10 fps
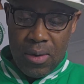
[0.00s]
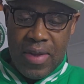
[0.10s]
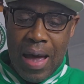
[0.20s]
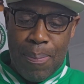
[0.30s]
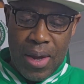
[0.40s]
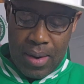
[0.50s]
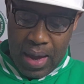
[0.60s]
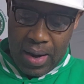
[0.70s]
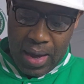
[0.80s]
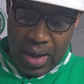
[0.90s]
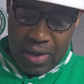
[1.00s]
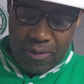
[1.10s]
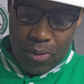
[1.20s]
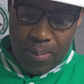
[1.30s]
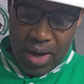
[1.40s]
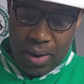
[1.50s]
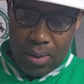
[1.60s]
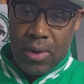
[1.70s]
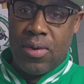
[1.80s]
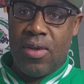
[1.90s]
you type in NIS Mobile,
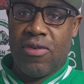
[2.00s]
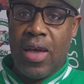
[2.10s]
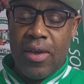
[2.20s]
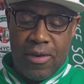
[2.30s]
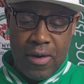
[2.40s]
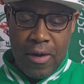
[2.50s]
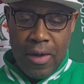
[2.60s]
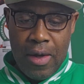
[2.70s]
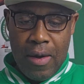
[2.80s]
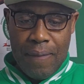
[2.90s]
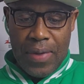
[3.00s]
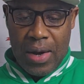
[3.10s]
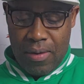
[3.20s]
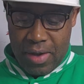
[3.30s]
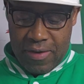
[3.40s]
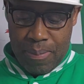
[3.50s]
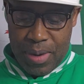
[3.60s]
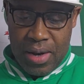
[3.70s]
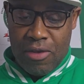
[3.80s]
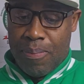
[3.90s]
go to the search. And the reason
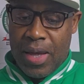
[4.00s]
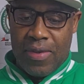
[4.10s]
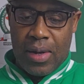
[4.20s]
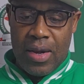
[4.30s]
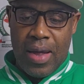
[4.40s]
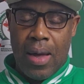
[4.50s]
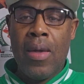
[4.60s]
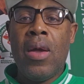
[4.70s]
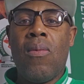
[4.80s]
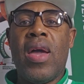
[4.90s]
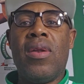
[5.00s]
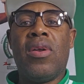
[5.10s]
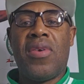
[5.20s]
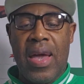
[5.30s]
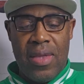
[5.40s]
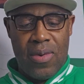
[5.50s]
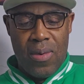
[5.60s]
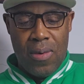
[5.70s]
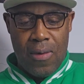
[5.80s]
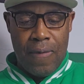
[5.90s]
being is basically that we're not trying
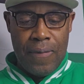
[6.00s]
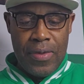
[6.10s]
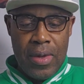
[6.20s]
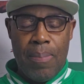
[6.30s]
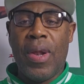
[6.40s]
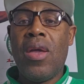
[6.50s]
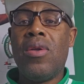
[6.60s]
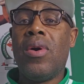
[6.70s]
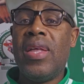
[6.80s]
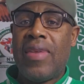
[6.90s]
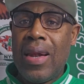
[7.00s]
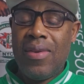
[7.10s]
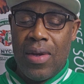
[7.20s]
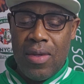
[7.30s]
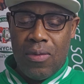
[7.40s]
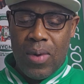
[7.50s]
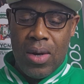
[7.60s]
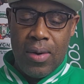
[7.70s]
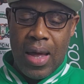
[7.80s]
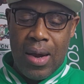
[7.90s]
to play on your intelligence. We
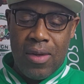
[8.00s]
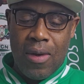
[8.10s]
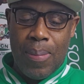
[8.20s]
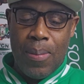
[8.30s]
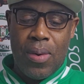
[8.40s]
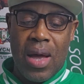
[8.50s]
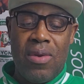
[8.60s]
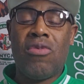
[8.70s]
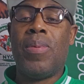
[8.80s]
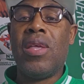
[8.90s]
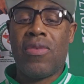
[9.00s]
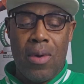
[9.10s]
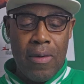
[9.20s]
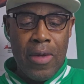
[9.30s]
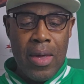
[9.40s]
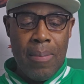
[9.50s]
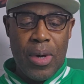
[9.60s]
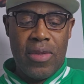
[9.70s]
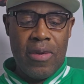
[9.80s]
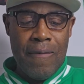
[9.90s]
know that a lot of people can use Play Store,
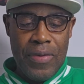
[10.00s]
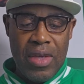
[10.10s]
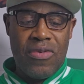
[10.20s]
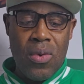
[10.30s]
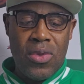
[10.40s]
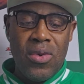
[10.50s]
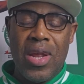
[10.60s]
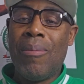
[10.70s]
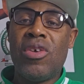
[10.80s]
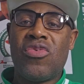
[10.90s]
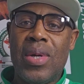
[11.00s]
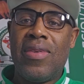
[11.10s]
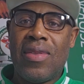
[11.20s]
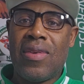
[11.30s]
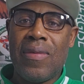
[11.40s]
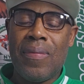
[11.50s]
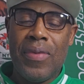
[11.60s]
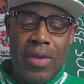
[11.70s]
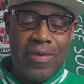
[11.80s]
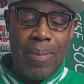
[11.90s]
but it's good to demonstrate it.
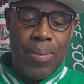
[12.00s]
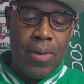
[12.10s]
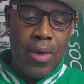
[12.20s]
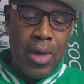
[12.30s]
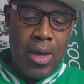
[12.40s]
It's simple.